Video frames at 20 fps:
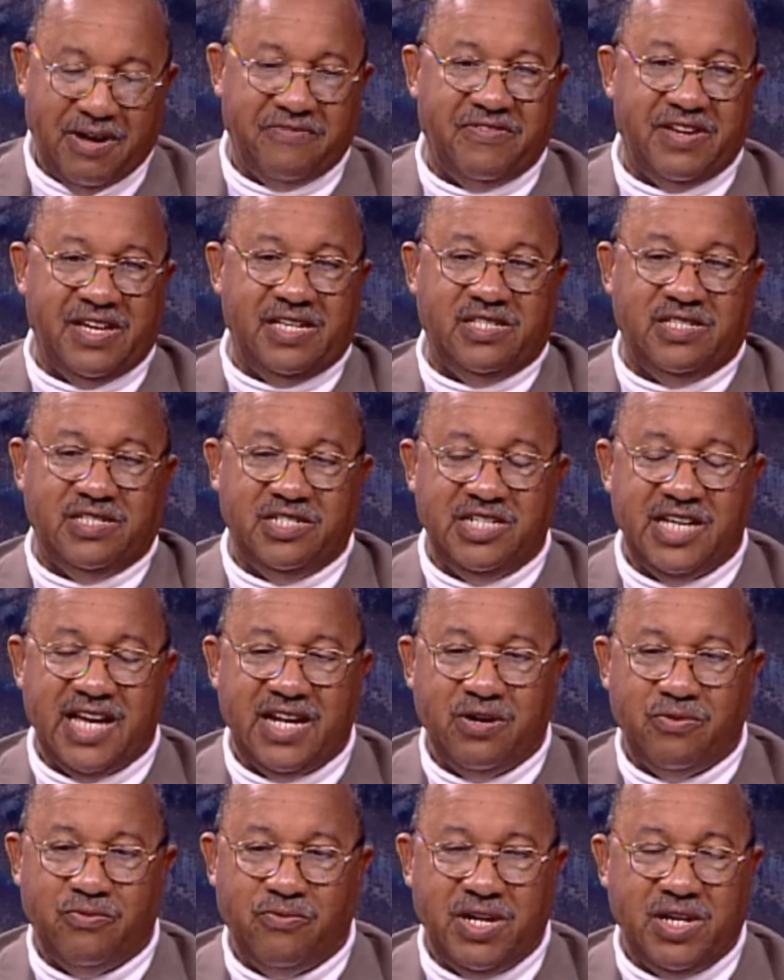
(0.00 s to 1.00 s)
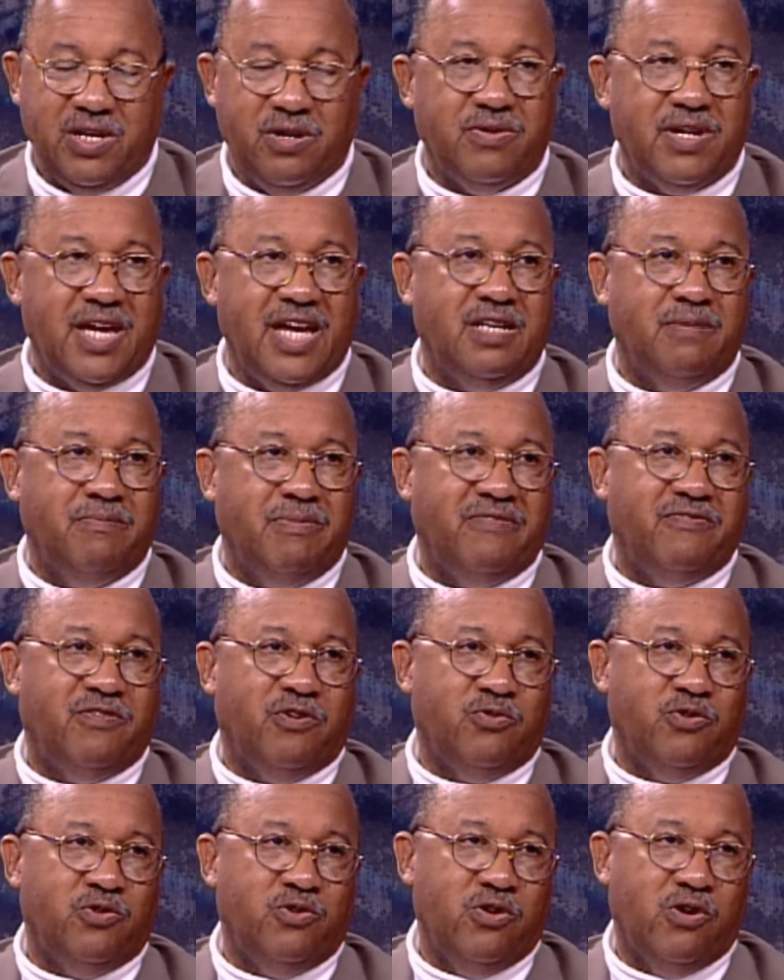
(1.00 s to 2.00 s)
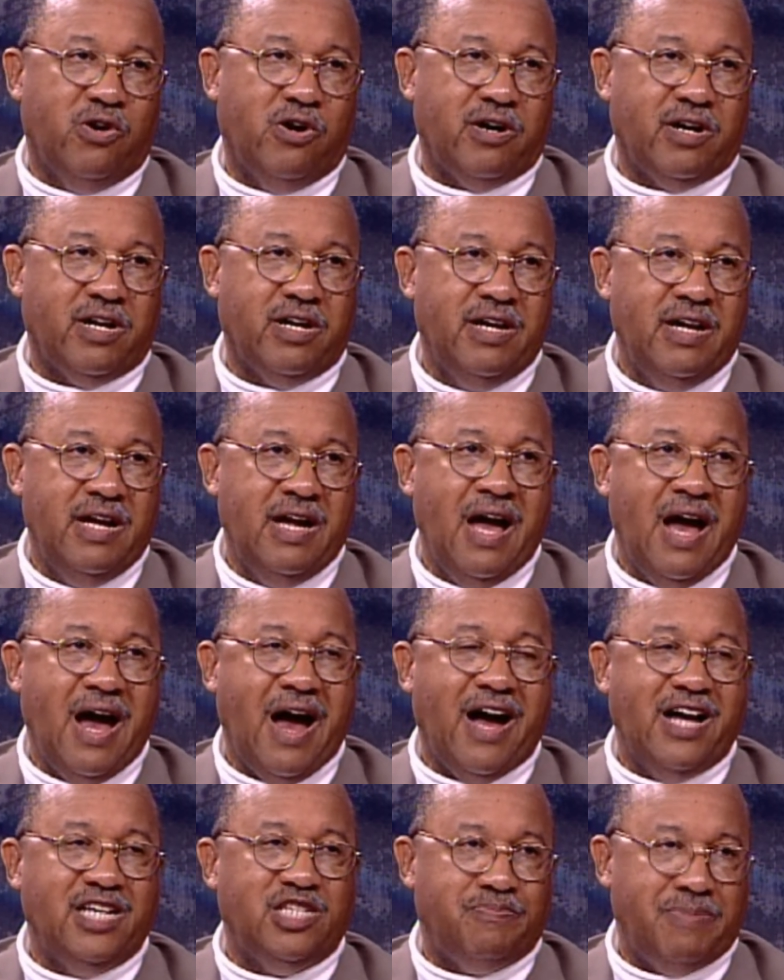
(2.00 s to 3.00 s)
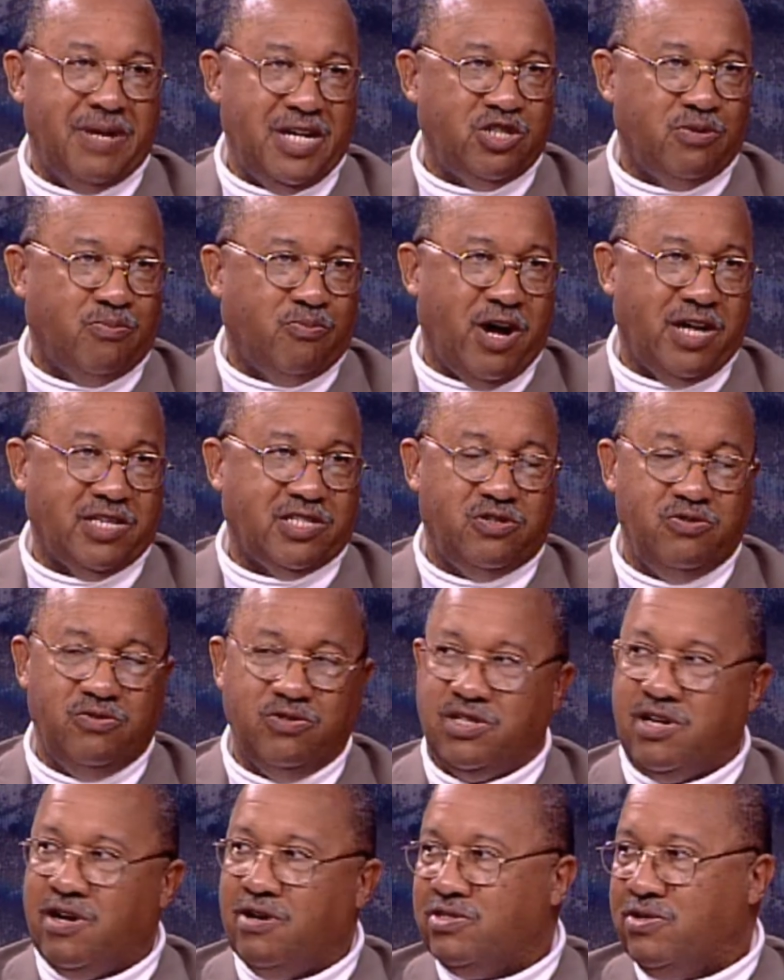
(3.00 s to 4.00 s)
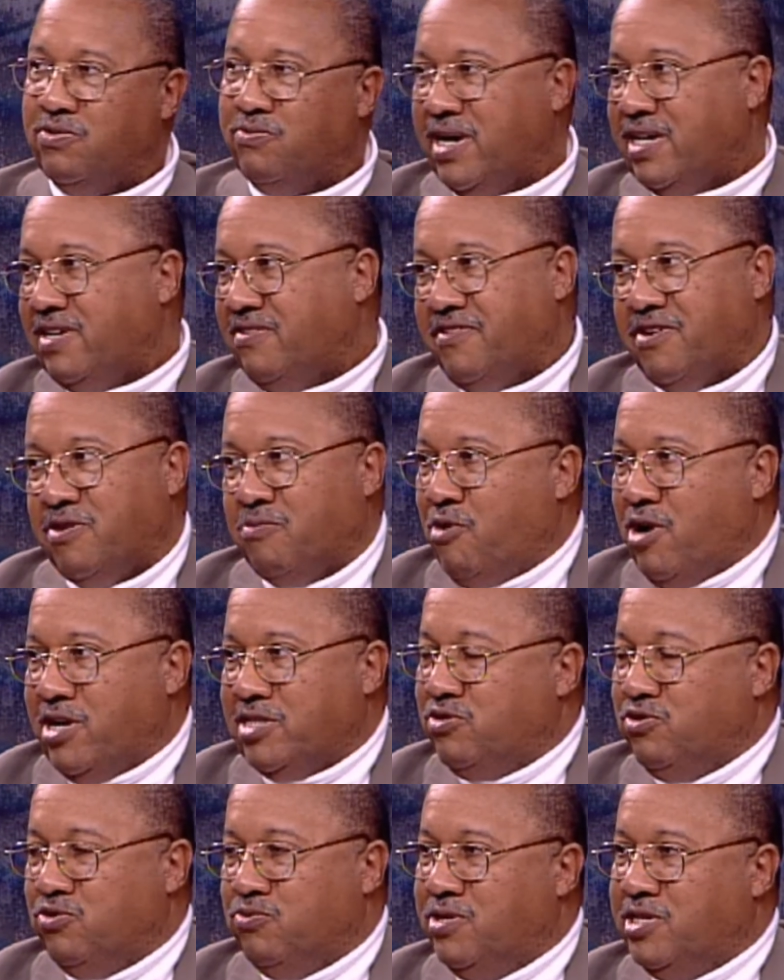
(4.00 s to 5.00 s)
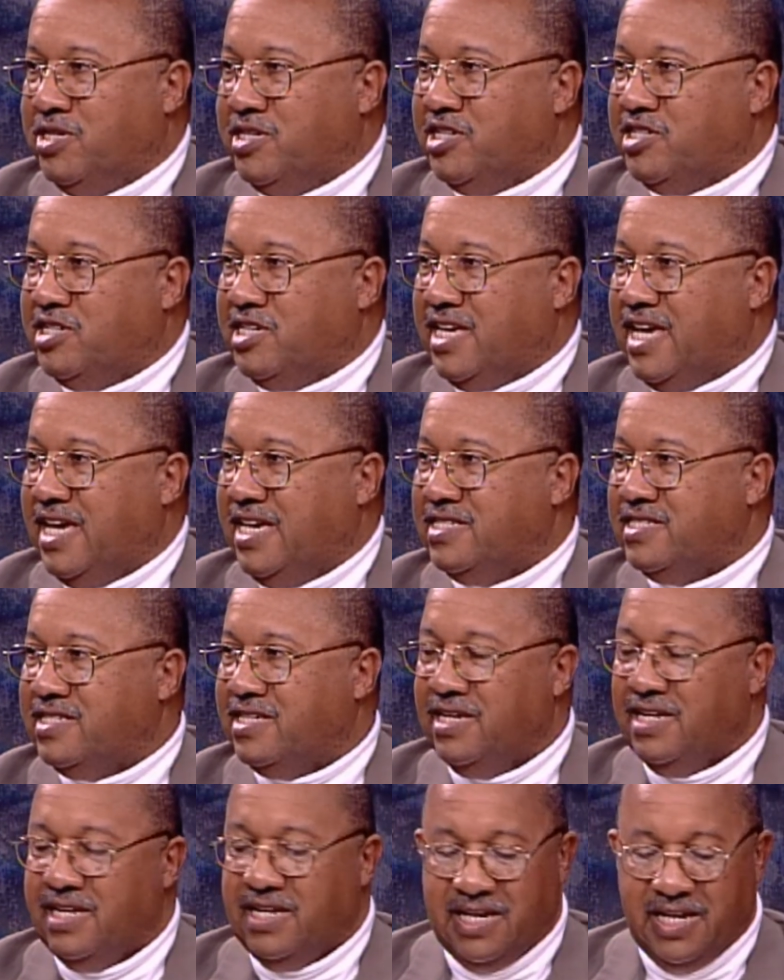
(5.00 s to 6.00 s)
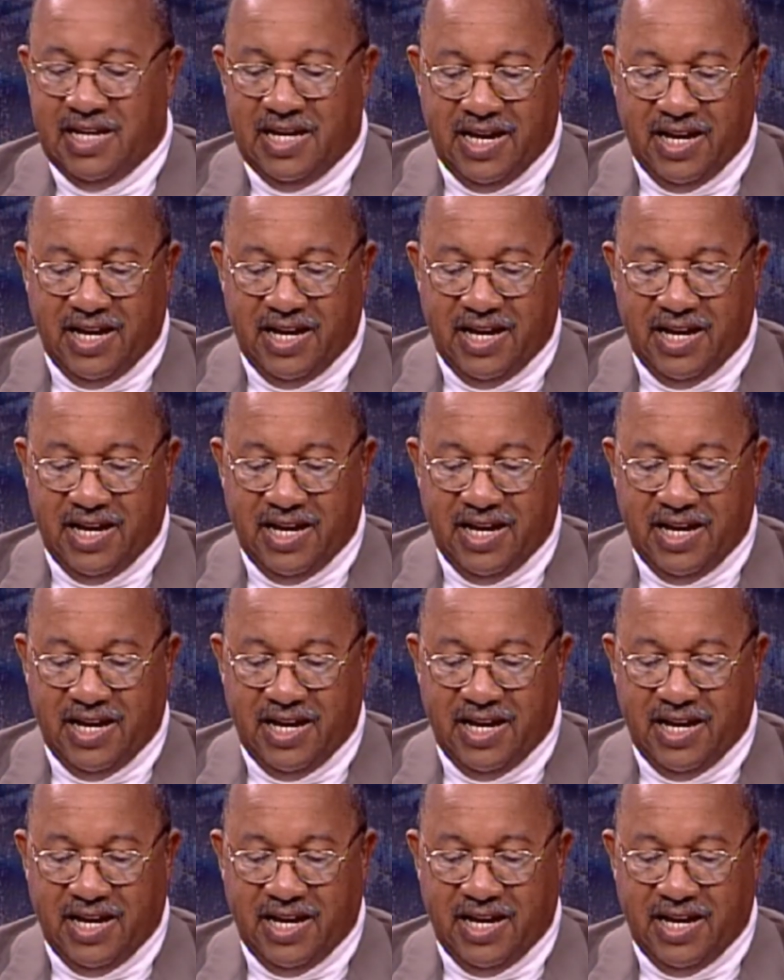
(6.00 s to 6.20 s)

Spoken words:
I faced, Janet Reno came to Buffalo, New York, hired special prosecutors because the regular federal prosecutors wouldn't touch the case. Right.